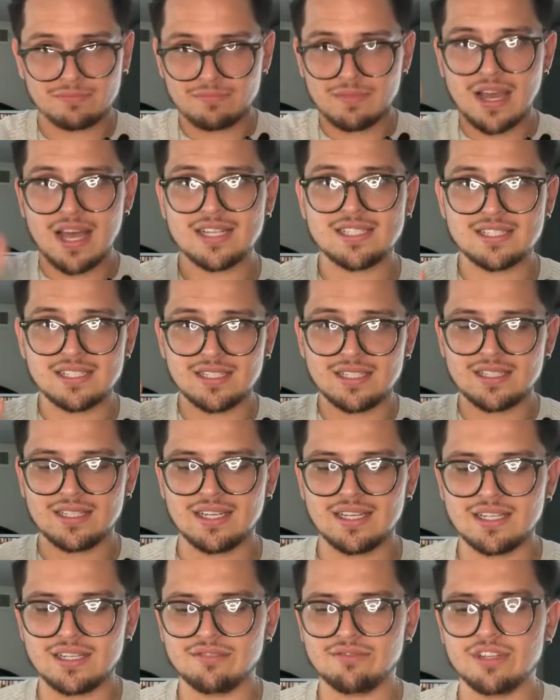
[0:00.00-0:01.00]
as an
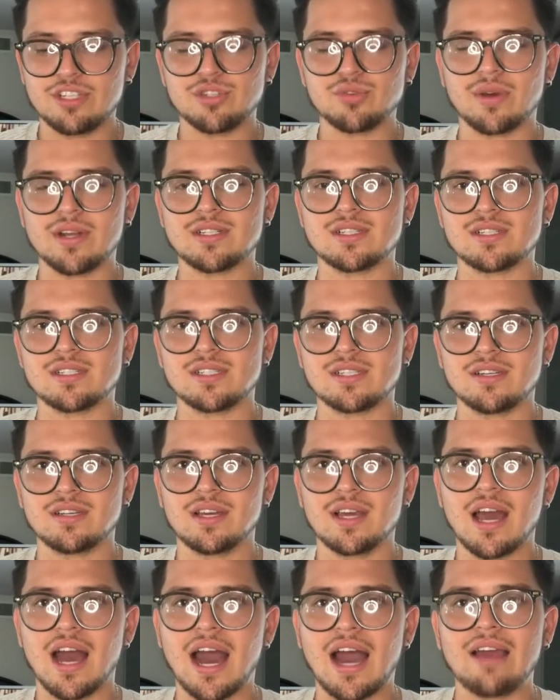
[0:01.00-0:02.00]
individual entity.
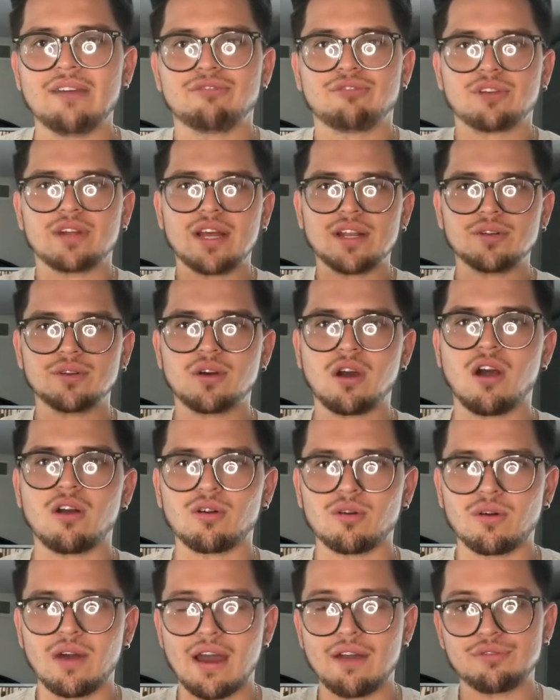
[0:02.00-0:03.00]
I, Fernando
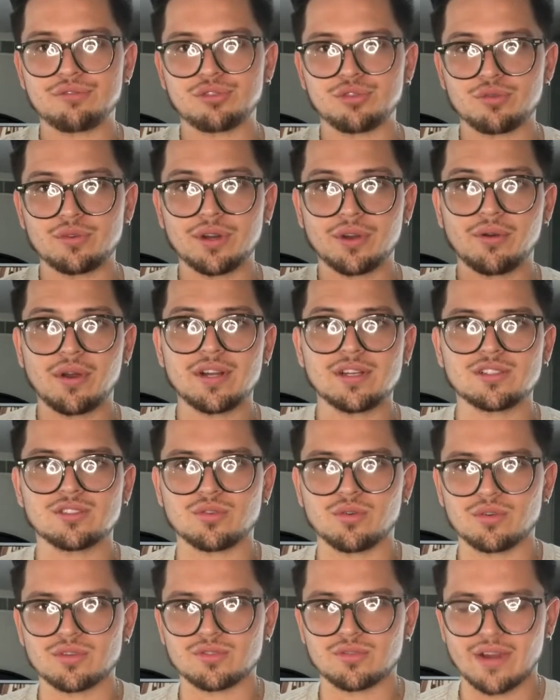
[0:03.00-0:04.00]
Caro, have three credit
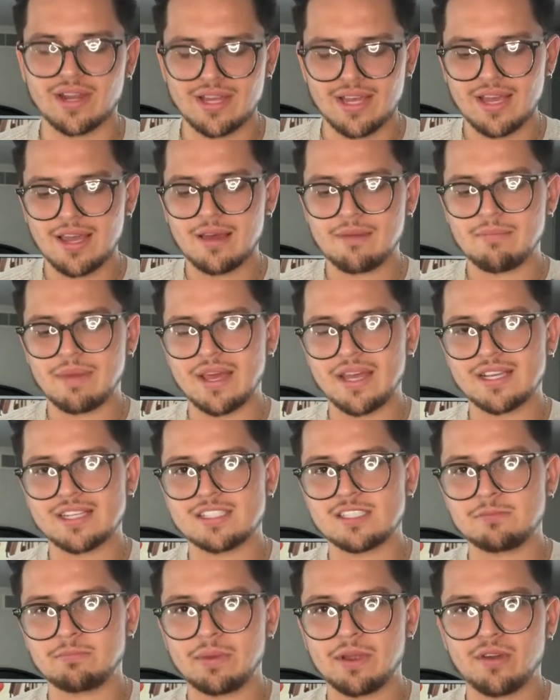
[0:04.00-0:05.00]
scores, right? My
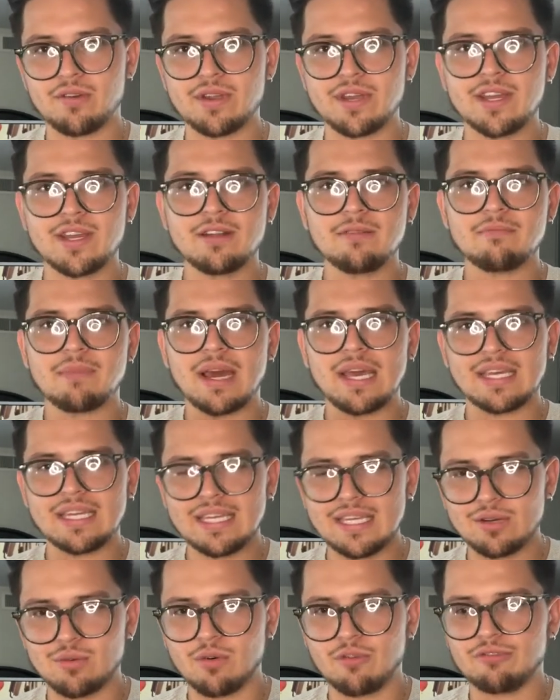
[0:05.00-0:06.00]
Experian, my
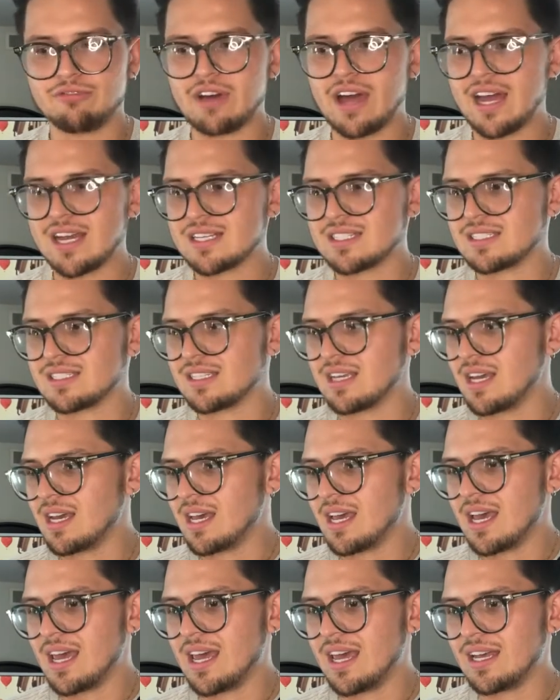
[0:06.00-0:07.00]
Equifax,
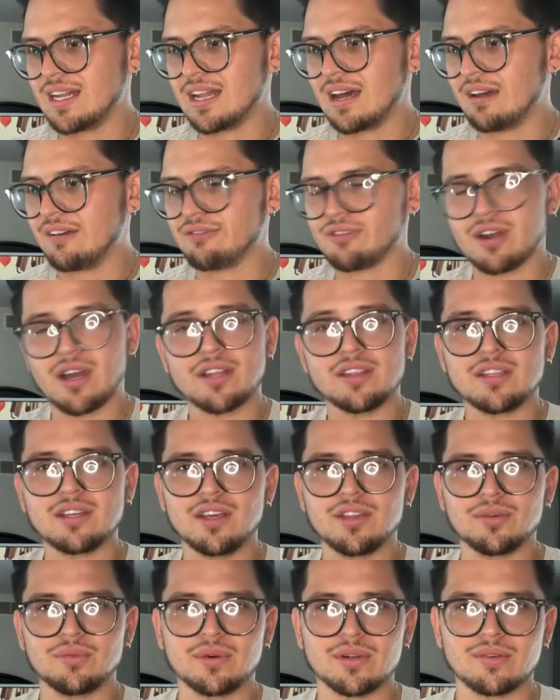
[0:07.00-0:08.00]
and I forgot the
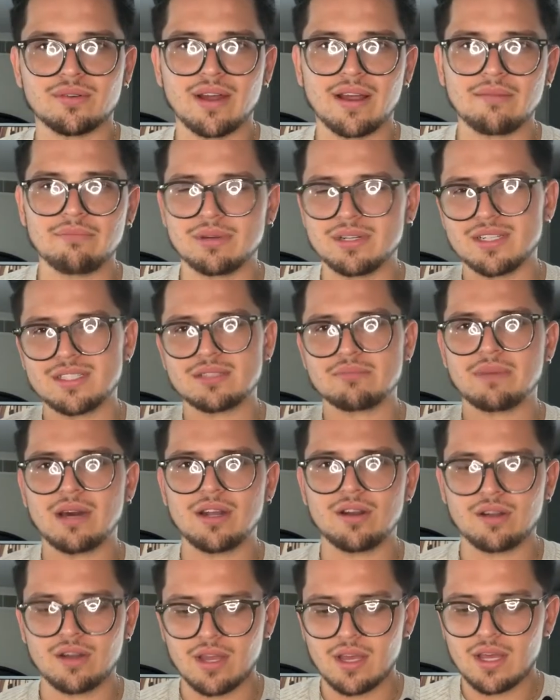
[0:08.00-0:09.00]
other one, right? But it doesn't
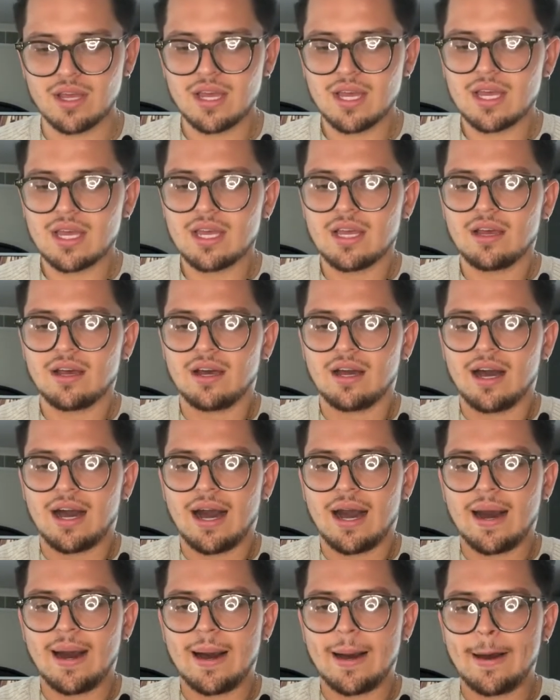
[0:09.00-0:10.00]
matter.
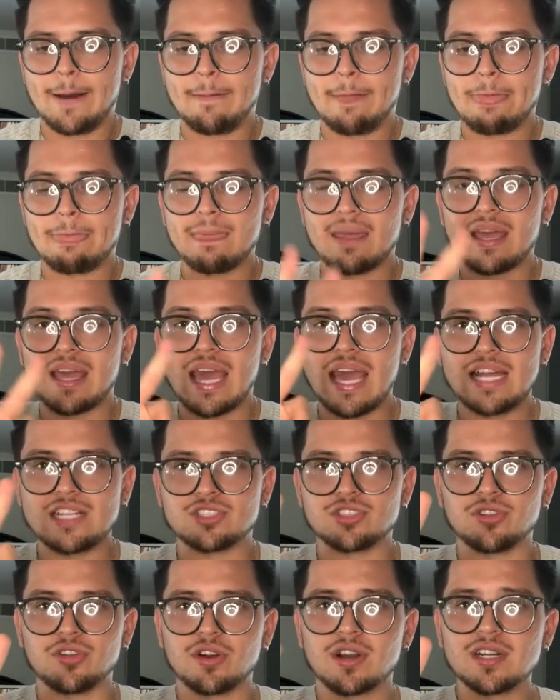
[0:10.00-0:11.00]
And
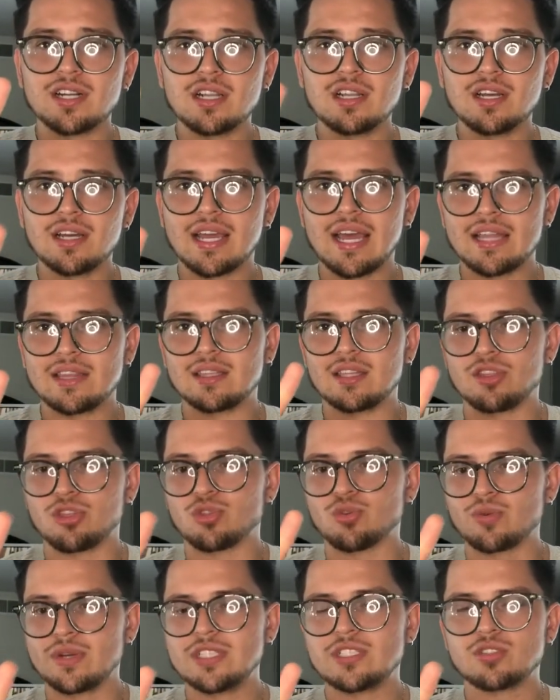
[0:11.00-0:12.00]
so they're going to look at the
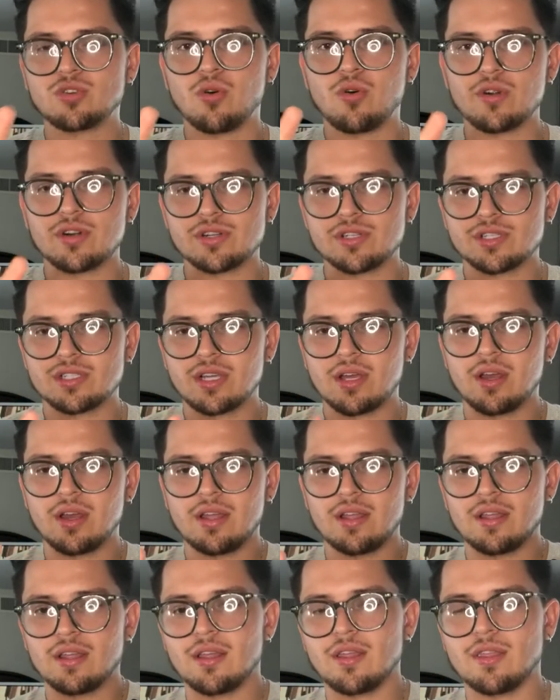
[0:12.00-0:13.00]
three scores.
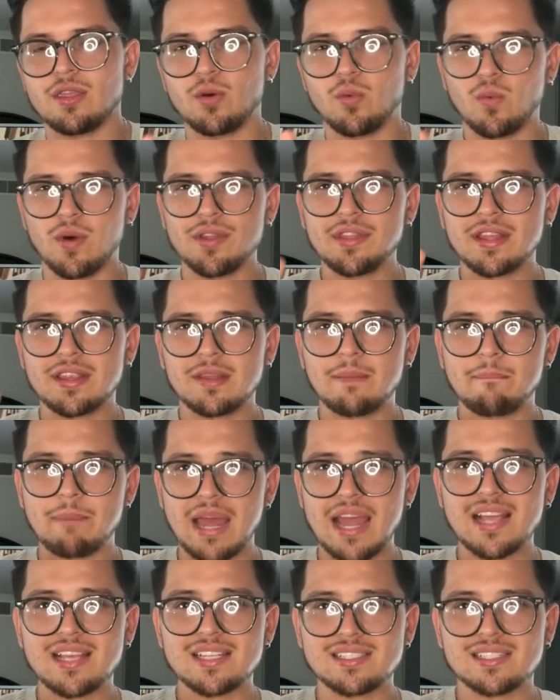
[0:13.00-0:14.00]
The one that the
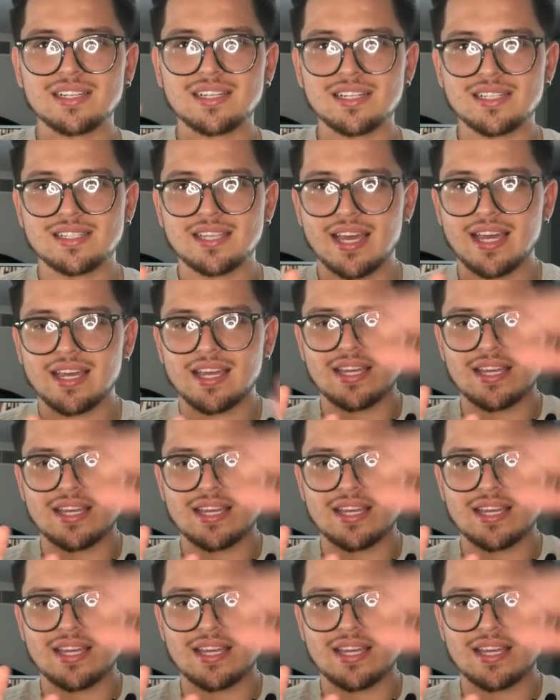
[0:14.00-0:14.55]
bank is going to take